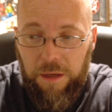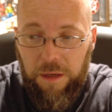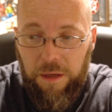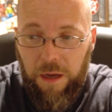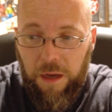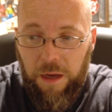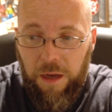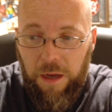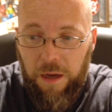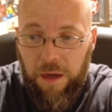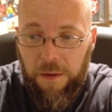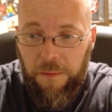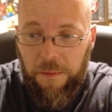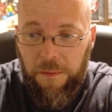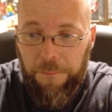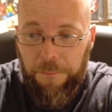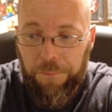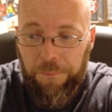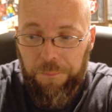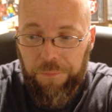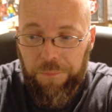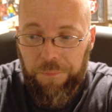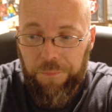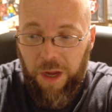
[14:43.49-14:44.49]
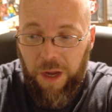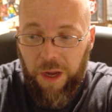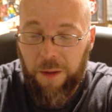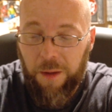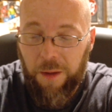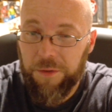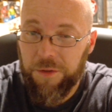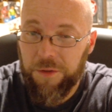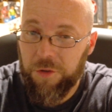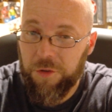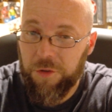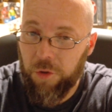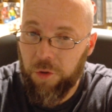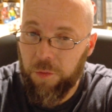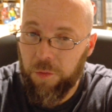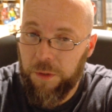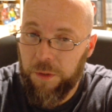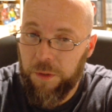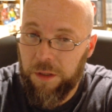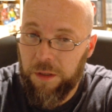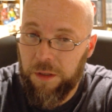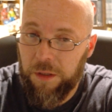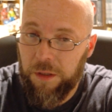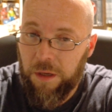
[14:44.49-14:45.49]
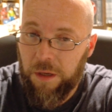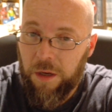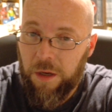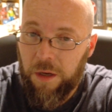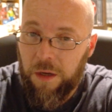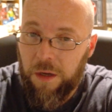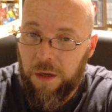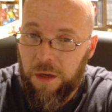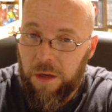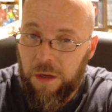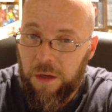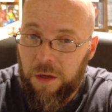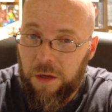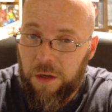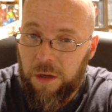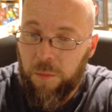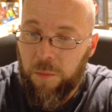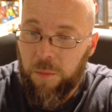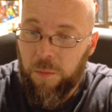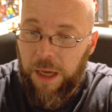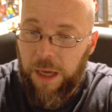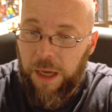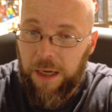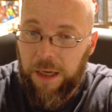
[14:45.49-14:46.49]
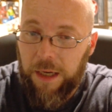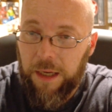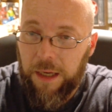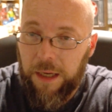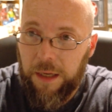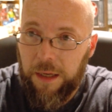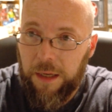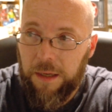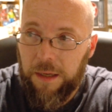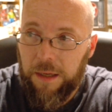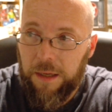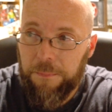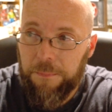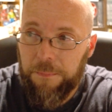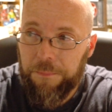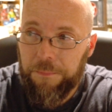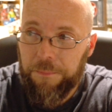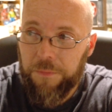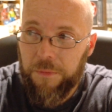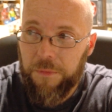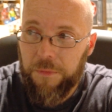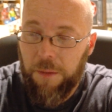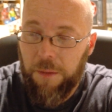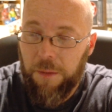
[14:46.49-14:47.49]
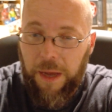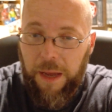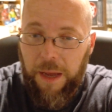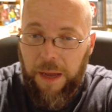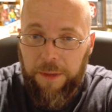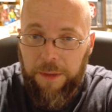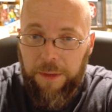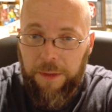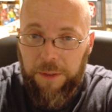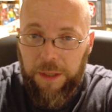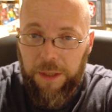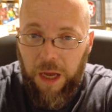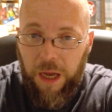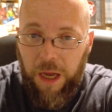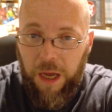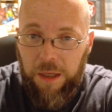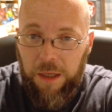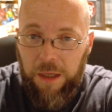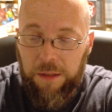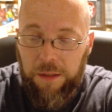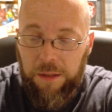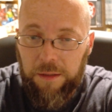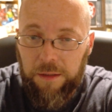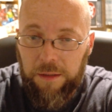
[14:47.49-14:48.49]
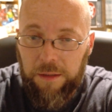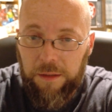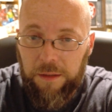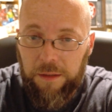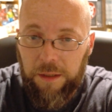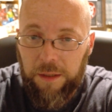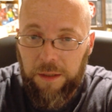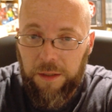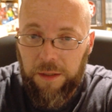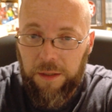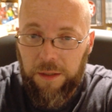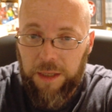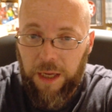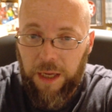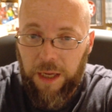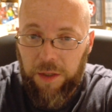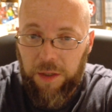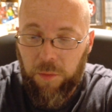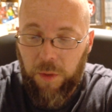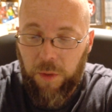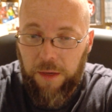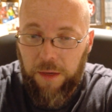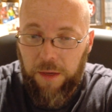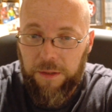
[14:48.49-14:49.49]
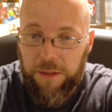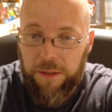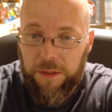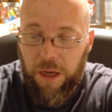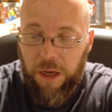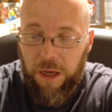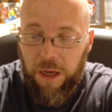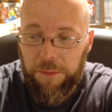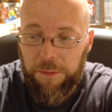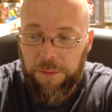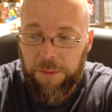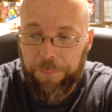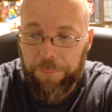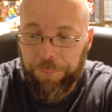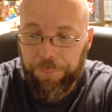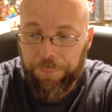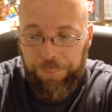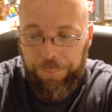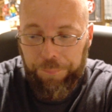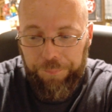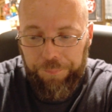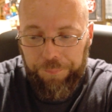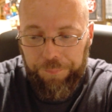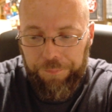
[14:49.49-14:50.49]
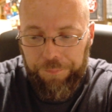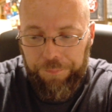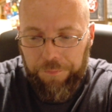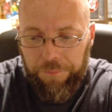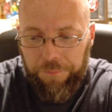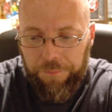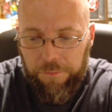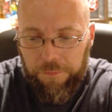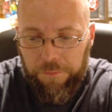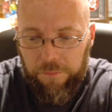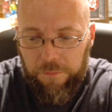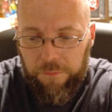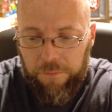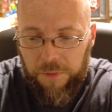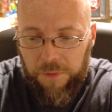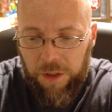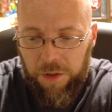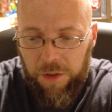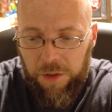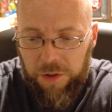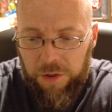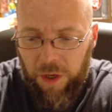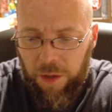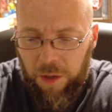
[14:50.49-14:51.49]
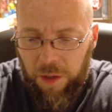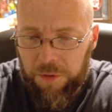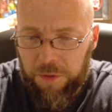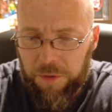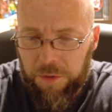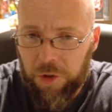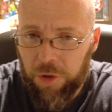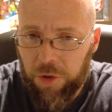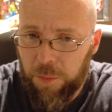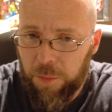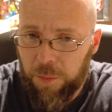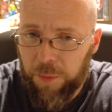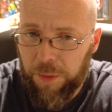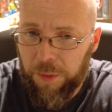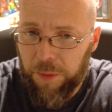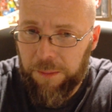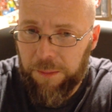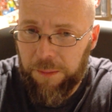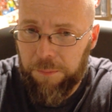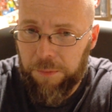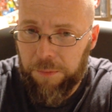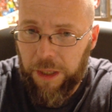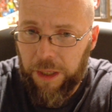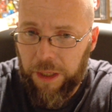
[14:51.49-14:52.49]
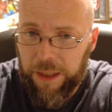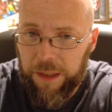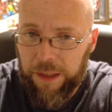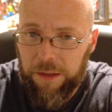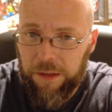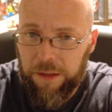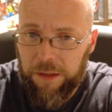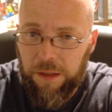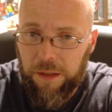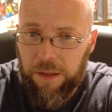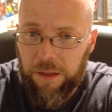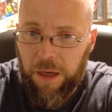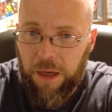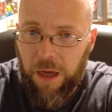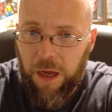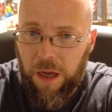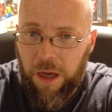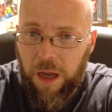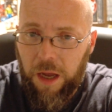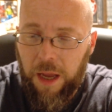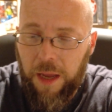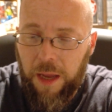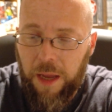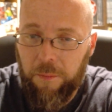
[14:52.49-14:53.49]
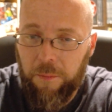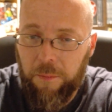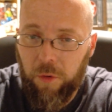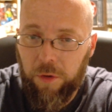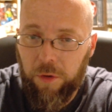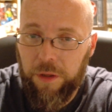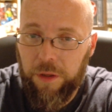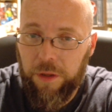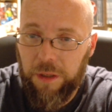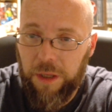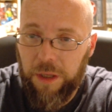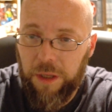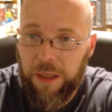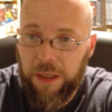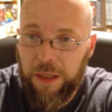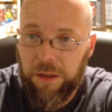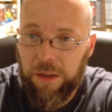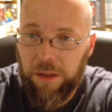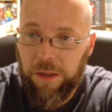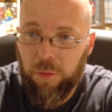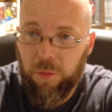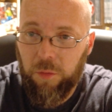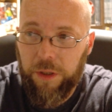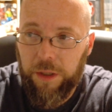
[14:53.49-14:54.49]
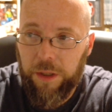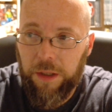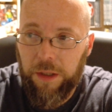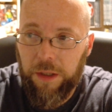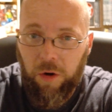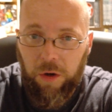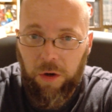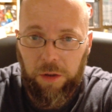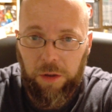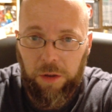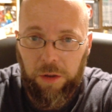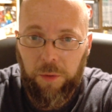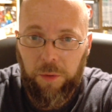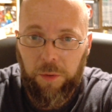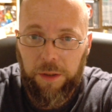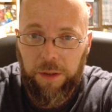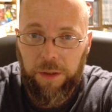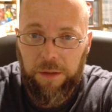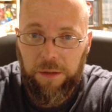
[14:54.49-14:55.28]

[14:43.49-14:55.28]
I'm assuming we got a Batman Beyond in this next wave that's coming. So I'm assuming we're getting Blight, and more than likely we'll get a Harley Quinn.